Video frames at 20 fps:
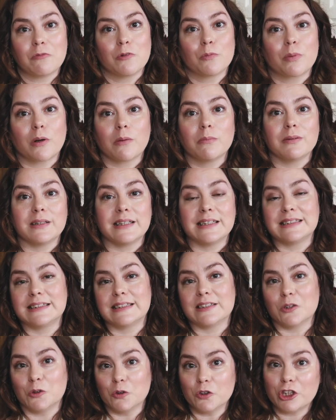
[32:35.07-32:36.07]
We'll probably
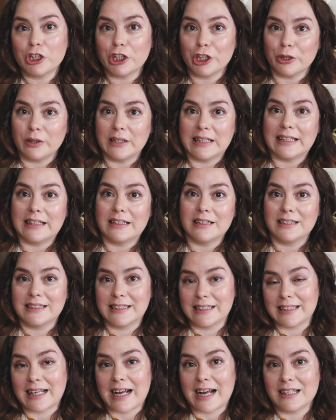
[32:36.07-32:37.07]
still tune in
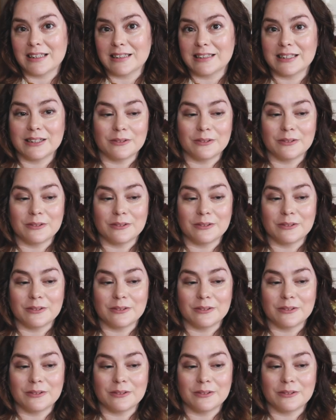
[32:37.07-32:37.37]
to that.